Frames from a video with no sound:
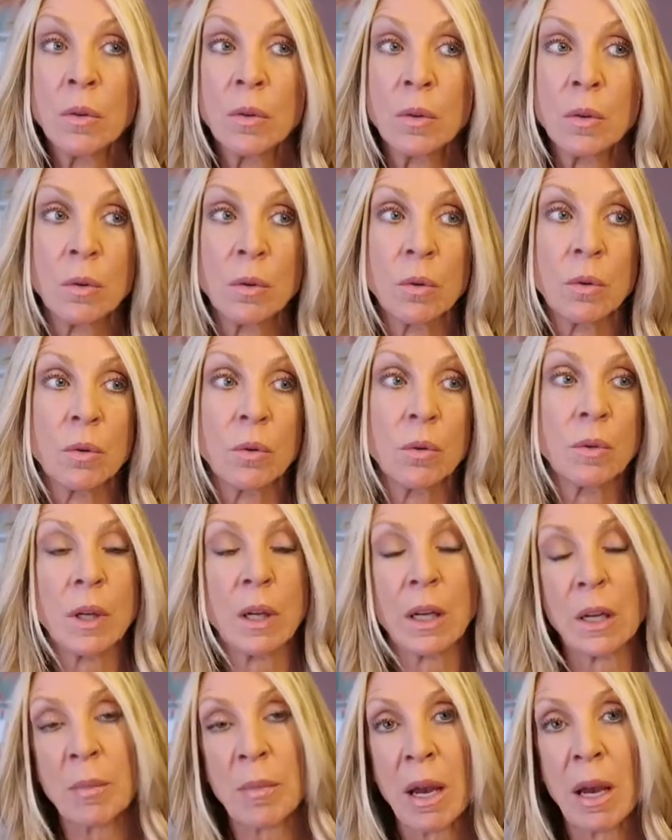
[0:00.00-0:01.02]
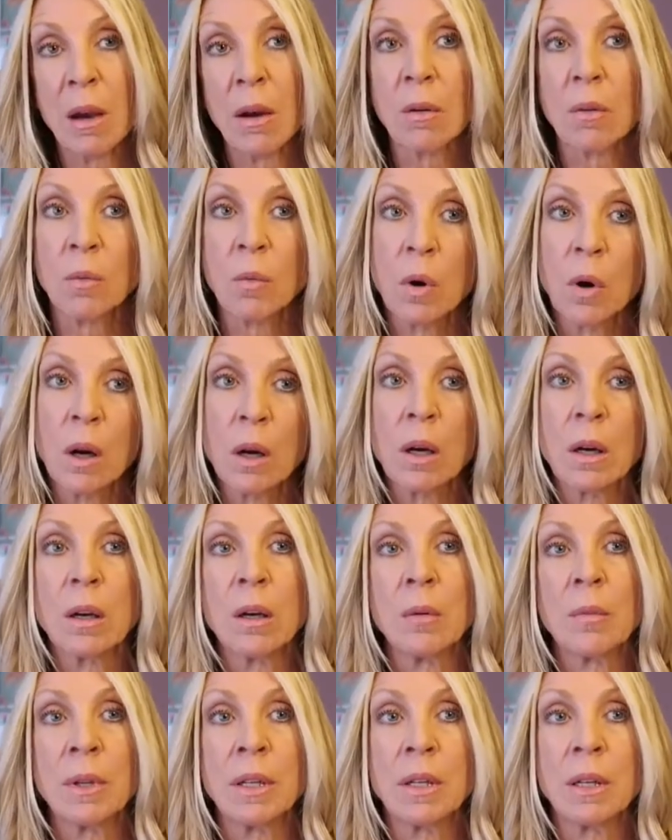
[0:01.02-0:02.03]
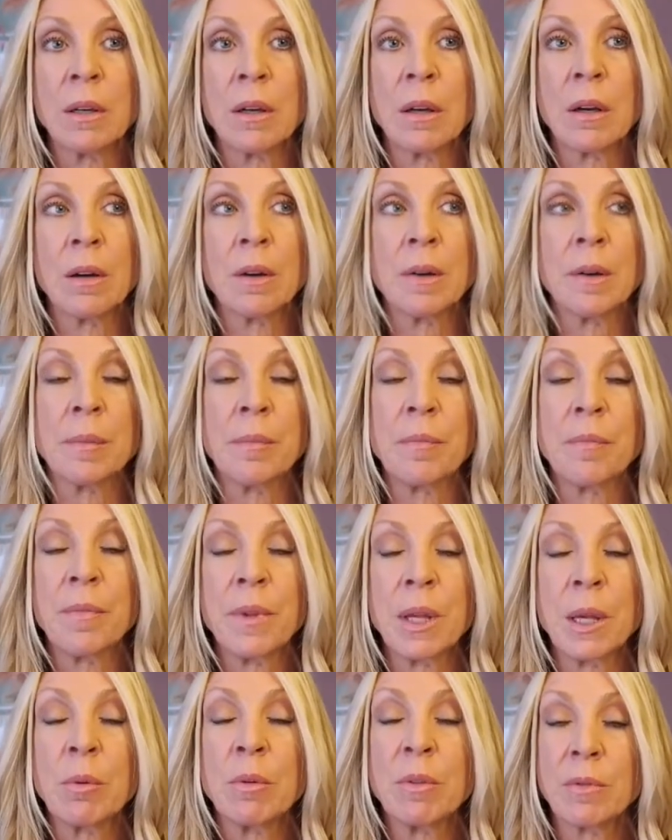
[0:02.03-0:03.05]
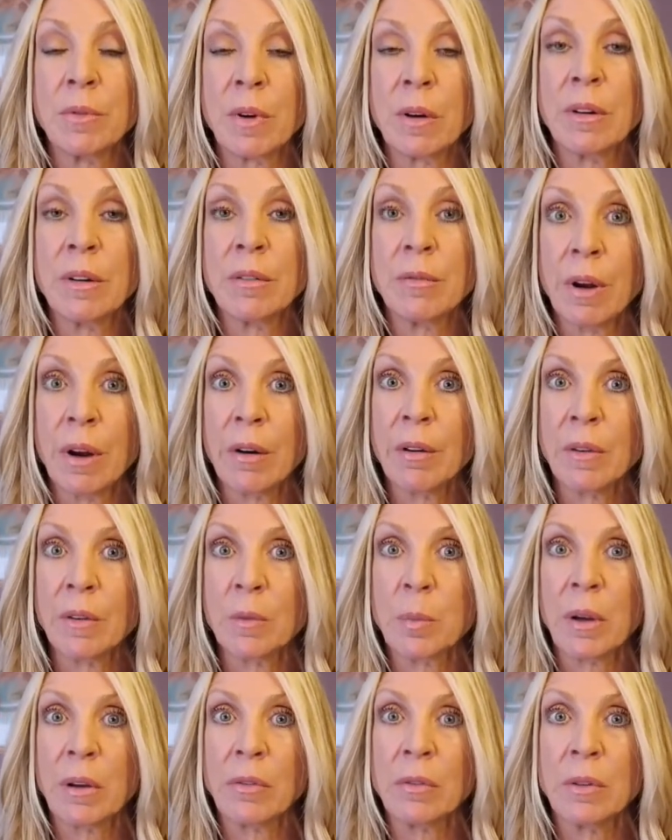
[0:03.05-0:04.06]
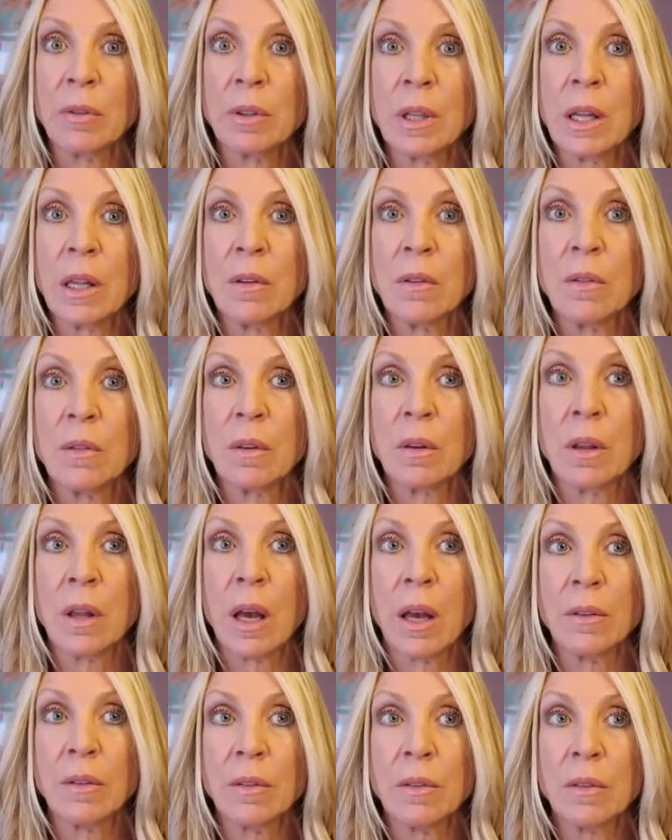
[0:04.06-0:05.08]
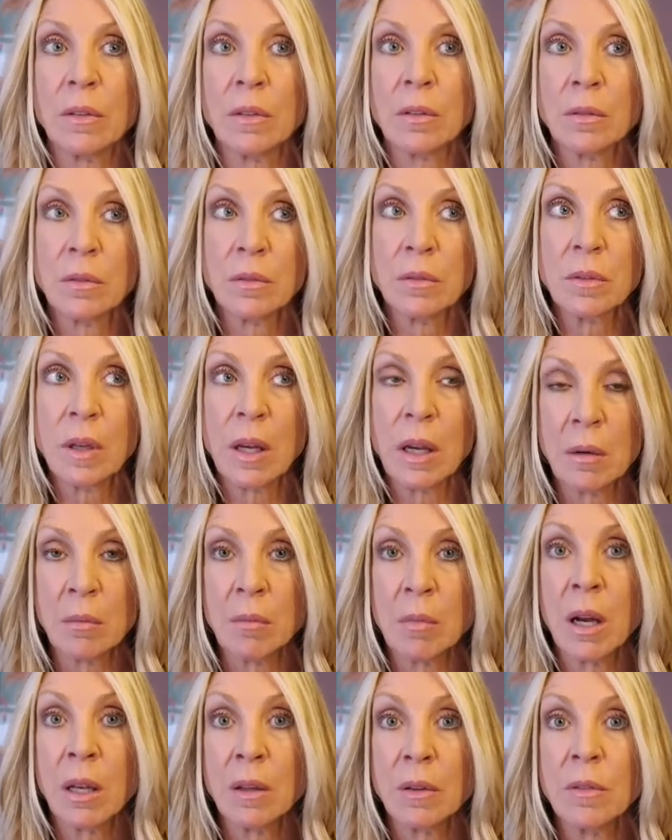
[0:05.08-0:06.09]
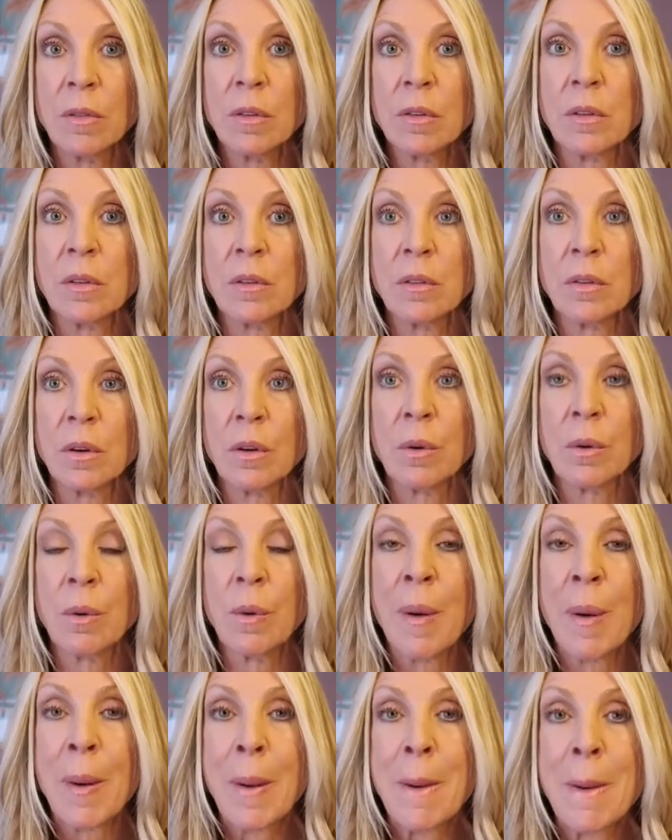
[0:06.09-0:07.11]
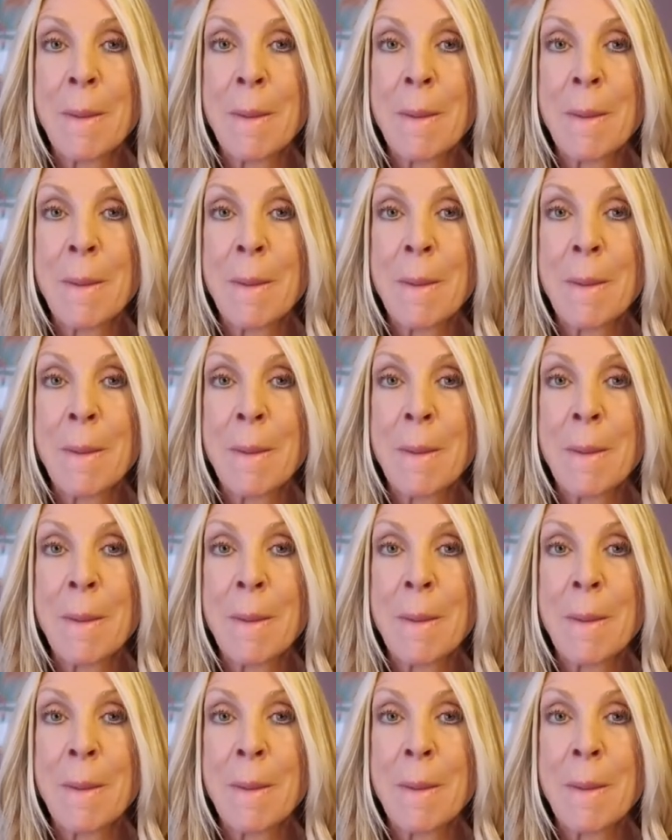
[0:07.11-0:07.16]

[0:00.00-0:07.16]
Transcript: to take him out, walk him. And he was very, very special needs the last 10 months. So